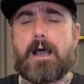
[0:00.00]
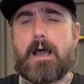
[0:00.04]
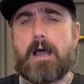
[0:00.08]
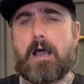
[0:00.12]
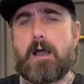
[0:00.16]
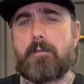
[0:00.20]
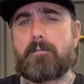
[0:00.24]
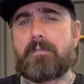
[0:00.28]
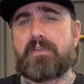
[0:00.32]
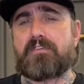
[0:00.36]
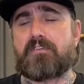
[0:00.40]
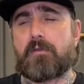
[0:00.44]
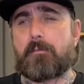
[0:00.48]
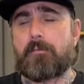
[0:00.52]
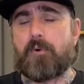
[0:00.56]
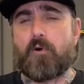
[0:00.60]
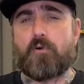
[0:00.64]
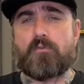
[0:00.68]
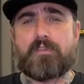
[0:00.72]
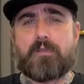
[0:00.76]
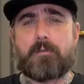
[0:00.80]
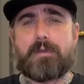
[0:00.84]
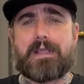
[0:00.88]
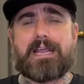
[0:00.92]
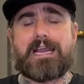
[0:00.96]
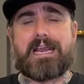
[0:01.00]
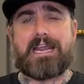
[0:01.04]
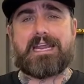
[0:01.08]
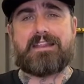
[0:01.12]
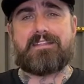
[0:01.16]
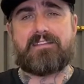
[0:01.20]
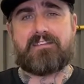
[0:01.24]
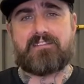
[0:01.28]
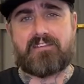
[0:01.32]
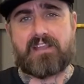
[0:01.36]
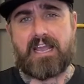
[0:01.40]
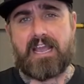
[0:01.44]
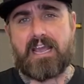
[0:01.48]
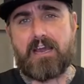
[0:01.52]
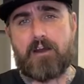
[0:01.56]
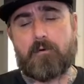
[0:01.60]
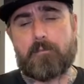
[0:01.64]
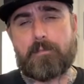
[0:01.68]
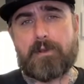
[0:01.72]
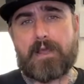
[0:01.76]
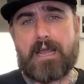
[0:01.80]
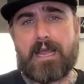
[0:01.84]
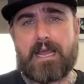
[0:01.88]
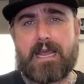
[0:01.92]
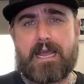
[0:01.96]
It's important that we clean the
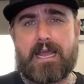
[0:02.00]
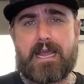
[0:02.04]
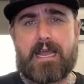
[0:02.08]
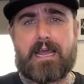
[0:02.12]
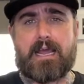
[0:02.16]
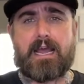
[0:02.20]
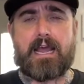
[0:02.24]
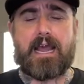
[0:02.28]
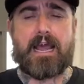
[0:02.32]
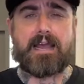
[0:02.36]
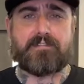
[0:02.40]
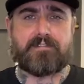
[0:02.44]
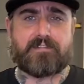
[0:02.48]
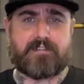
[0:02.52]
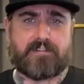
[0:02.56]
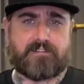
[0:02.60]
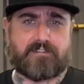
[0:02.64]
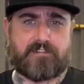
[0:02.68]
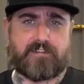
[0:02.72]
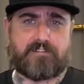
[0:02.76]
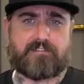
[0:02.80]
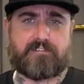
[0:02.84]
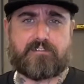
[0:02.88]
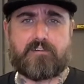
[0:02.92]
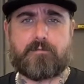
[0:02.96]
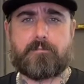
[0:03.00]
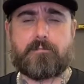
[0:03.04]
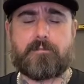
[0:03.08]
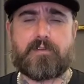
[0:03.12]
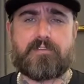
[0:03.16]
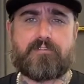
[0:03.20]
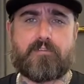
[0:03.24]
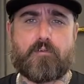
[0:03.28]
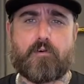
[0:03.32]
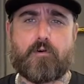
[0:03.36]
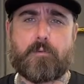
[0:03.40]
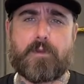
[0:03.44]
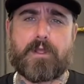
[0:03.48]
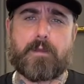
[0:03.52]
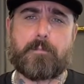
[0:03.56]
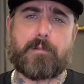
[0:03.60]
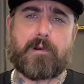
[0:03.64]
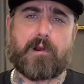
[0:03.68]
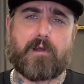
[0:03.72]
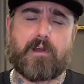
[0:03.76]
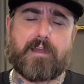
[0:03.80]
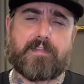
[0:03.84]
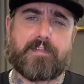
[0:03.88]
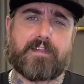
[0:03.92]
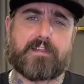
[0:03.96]
scalp and the system before we
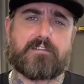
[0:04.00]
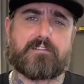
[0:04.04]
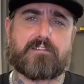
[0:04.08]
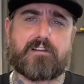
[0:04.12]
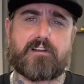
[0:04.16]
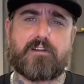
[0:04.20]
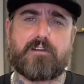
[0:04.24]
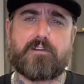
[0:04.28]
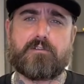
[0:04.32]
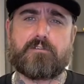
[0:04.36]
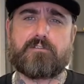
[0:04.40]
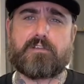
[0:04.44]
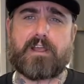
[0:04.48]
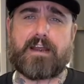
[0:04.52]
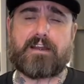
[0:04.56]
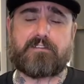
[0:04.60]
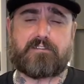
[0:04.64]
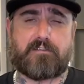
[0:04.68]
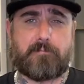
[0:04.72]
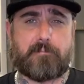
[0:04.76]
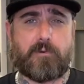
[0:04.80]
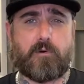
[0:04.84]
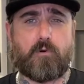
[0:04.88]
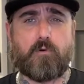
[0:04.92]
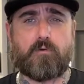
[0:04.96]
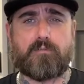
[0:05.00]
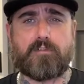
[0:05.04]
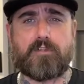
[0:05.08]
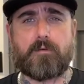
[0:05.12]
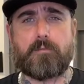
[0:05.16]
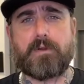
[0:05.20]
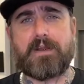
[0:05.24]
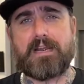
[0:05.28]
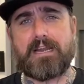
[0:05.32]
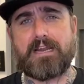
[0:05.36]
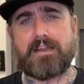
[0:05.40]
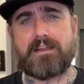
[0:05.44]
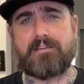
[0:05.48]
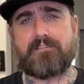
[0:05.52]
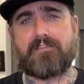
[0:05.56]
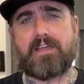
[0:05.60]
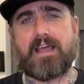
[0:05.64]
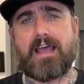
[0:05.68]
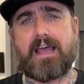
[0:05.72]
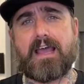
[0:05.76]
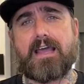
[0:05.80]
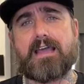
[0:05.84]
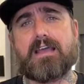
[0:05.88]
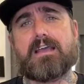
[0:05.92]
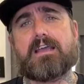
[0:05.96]
apply these glues, and it's important that we leave
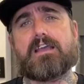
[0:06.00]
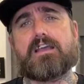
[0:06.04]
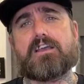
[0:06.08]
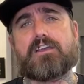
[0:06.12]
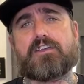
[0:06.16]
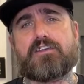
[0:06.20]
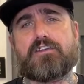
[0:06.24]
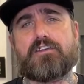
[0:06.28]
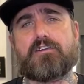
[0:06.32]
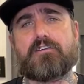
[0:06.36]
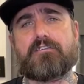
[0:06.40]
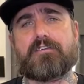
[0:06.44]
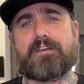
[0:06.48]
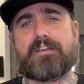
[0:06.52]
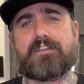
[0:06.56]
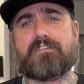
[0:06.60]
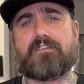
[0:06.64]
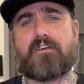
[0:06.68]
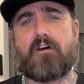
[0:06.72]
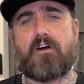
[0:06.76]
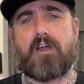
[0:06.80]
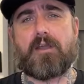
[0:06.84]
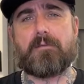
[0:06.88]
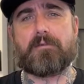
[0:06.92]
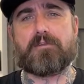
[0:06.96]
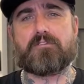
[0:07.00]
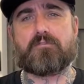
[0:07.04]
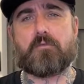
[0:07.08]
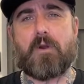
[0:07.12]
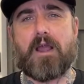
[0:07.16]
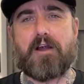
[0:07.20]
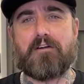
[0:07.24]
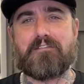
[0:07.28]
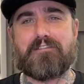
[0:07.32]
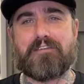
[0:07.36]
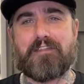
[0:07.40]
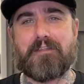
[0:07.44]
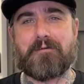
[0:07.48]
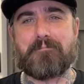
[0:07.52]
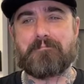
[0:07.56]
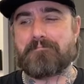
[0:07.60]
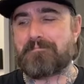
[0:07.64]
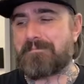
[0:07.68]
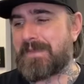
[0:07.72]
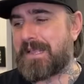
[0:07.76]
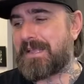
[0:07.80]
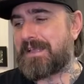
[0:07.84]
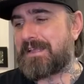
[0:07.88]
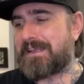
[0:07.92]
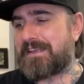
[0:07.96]
that curing time as well for them.
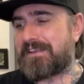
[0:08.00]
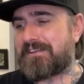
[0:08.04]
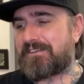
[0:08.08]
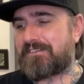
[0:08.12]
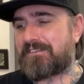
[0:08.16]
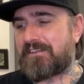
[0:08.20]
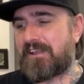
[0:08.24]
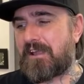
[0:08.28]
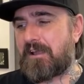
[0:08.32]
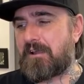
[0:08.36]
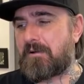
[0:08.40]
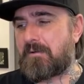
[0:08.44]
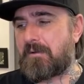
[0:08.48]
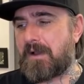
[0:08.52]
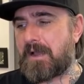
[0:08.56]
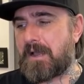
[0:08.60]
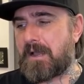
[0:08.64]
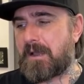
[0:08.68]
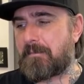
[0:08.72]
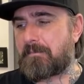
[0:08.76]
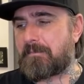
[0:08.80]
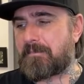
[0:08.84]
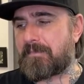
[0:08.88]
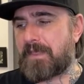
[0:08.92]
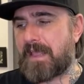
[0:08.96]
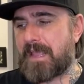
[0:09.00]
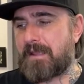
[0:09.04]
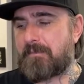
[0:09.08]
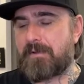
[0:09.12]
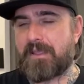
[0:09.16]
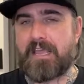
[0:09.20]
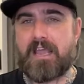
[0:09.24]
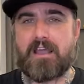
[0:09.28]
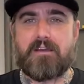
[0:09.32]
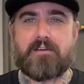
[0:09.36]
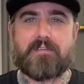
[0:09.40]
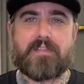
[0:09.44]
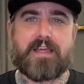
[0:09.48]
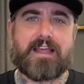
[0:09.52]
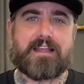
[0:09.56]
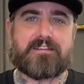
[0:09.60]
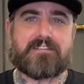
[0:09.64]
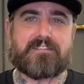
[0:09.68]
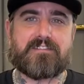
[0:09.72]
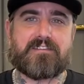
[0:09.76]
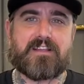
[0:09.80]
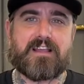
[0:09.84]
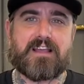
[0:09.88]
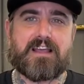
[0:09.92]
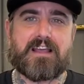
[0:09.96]
So there we go.
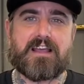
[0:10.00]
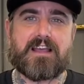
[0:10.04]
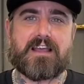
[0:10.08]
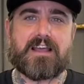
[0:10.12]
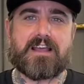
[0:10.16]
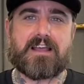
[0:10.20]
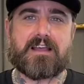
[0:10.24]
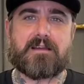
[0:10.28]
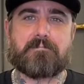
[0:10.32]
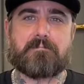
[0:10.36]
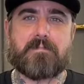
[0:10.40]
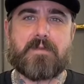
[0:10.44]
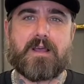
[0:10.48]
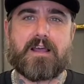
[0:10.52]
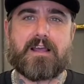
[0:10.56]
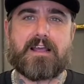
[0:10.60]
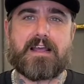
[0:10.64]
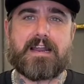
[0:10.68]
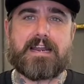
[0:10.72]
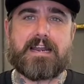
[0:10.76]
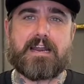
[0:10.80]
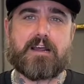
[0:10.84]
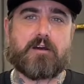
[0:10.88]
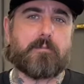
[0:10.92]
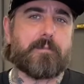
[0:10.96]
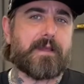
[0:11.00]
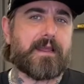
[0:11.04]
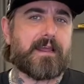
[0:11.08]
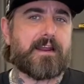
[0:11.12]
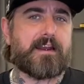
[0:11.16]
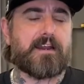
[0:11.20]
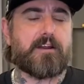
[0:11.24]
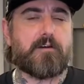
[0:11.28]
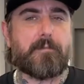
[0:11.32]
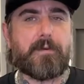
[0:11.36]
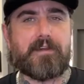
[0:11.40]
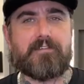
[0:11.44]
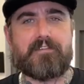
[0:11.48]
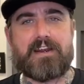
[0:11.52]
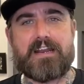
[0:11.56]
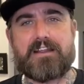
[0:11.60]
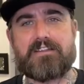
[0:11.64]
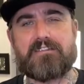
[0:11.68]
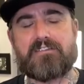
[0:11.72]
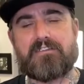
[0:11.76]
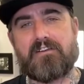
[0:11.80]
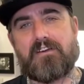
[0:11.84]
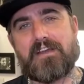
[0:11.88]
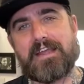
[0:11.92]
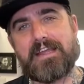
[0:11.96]
That's a little bit of an
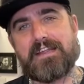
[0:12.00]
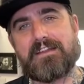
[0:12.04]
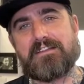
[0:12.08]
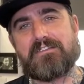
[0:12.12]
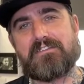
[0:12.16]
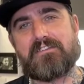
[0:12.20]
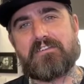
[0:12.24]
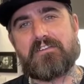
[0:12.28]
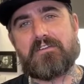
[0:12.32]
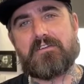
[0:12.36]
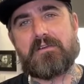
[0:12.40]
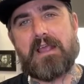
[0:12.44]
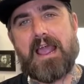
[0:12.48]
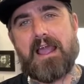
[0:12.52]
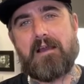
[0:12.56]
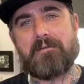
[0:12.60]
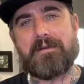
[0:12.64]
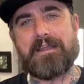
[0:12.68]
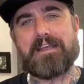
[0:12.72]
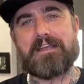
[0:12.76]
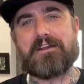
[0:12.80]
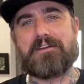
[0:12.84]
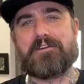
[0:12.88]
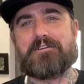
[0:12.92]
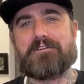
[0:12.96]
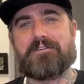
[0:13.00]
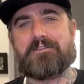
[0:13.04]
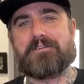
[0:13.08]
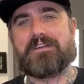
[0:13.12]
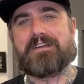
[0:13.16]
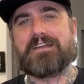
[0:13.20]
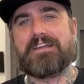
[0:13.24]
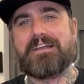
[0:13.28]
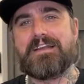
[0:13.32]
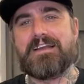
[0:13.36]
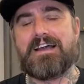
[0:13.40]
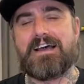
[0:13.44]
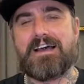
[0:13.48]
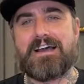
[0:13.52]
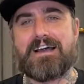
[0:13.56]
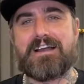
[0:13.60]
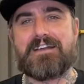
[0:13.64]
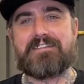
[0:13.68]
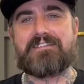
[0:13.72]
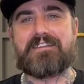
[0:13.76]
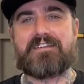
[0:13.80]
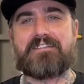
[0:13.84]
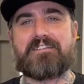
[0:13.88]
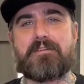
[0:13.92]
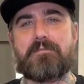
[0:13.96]
insight into how we glue
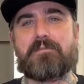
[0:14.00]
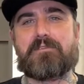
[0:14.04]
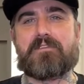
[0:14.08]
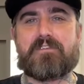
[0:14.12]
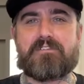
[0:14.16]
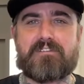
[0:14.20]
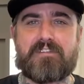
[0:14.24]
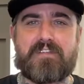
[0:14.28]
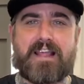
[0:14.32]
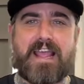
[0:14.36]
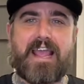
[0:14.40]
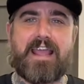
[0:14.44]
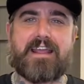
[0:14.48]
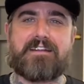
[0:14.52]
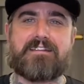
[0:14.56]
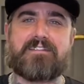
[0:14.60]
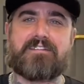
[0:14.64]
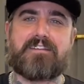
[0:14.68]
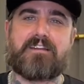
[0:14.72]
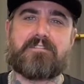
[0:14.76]
systems onto the head.